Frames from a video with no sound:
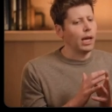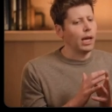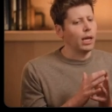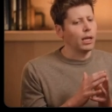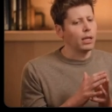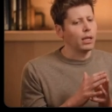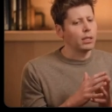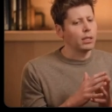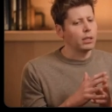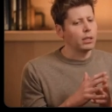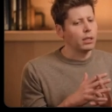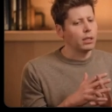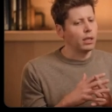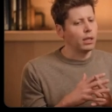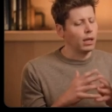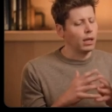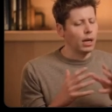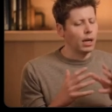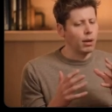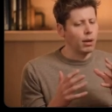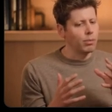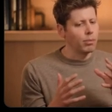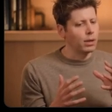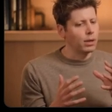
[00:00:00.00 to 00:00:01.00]
and the
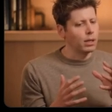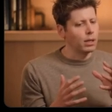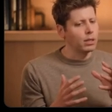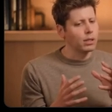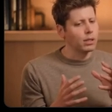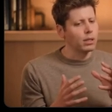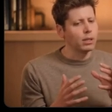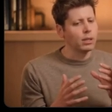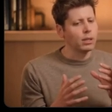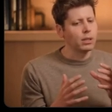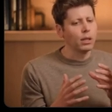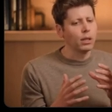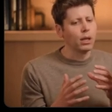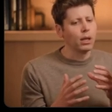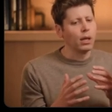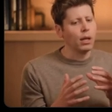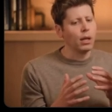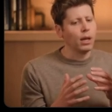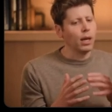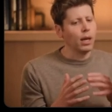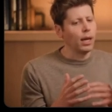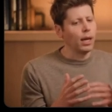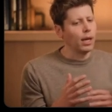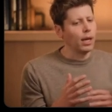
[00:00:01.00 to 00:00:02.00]
companies
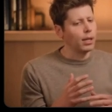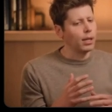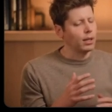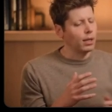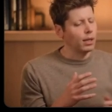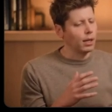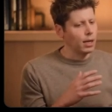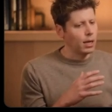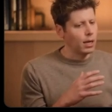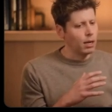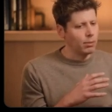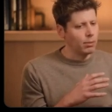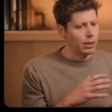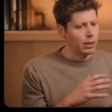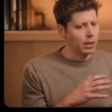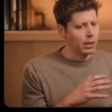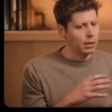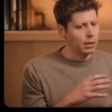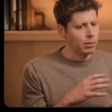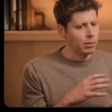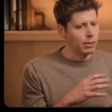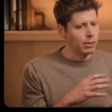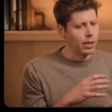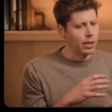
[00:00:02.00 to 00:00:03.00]
and the
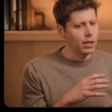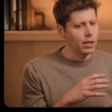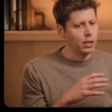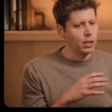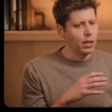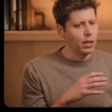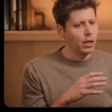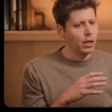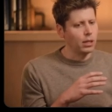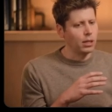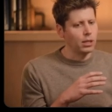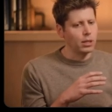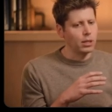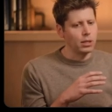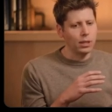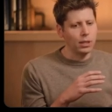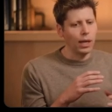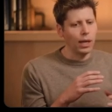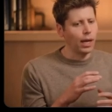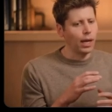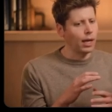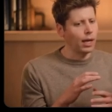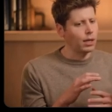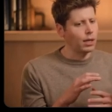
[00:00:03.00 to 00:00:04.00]
complex supply
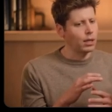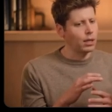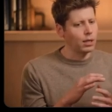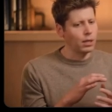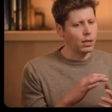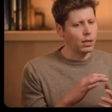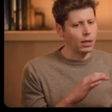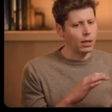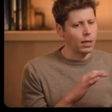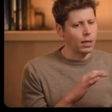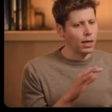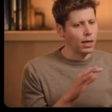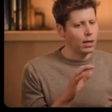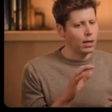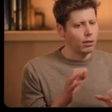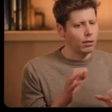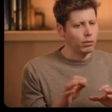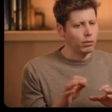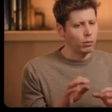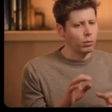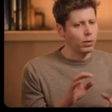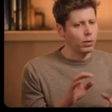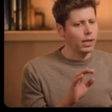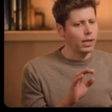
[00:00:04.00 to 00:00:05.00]
chains and kind
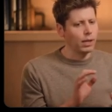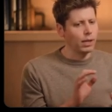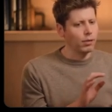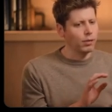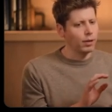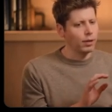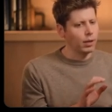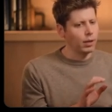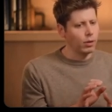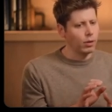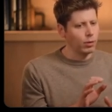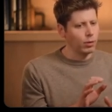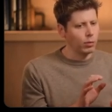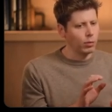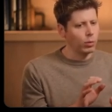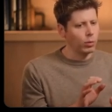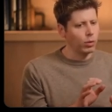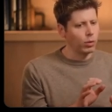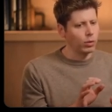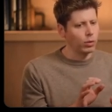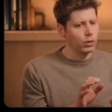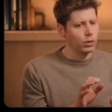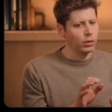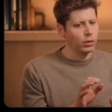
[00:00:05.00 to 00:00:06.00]
of reconfigure the
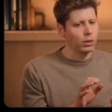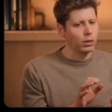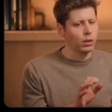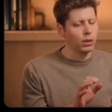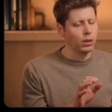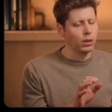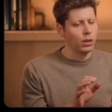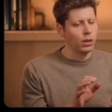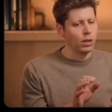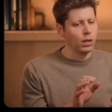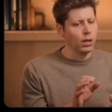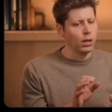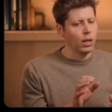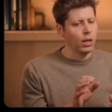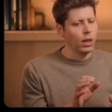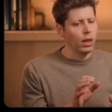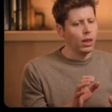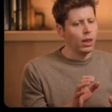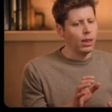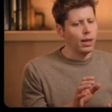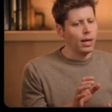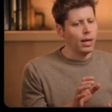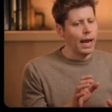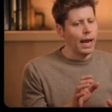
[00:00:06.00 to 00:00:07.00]
world
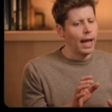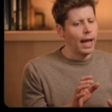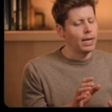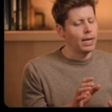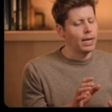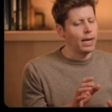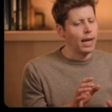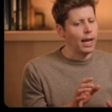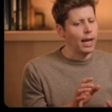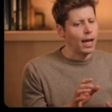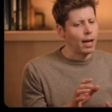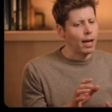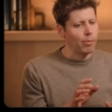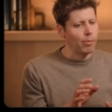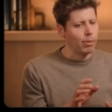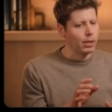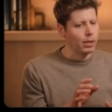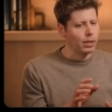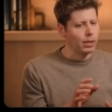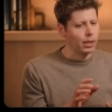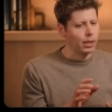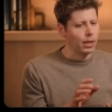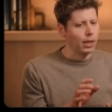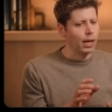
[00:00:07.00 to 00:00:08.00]
that had to
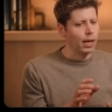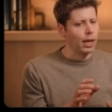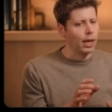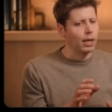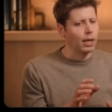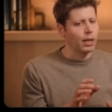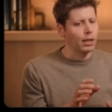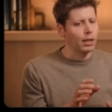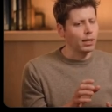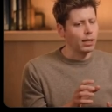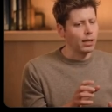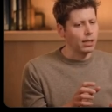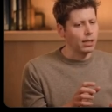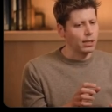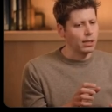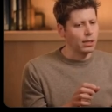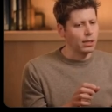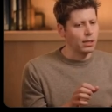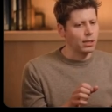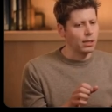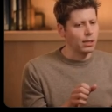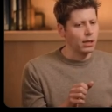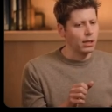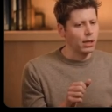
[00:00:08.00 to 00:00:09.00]
happen to get
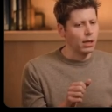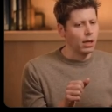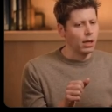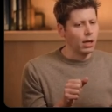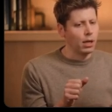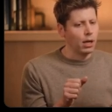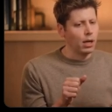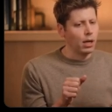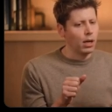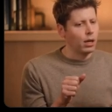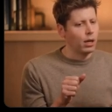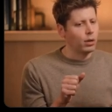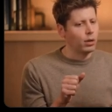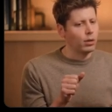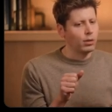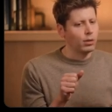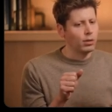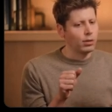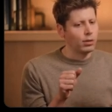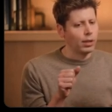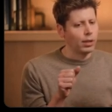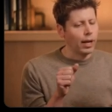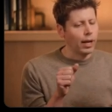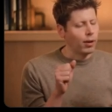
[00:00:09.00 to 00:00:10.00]
this
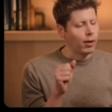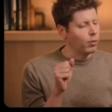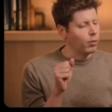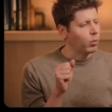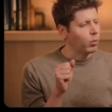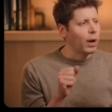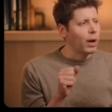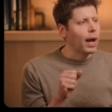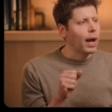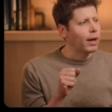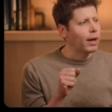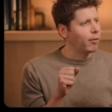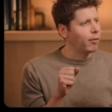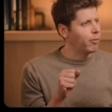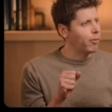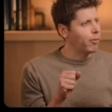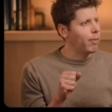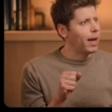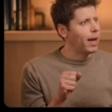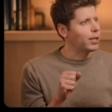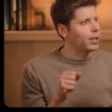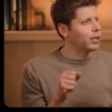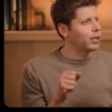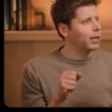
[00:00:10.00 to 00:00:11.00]
like rack of
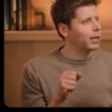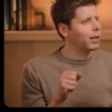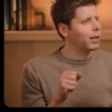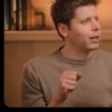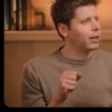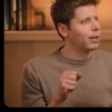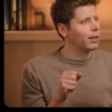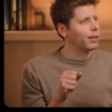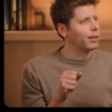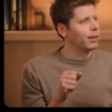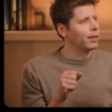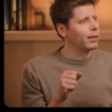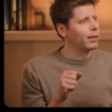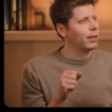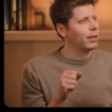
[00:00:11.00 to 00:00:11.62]
magic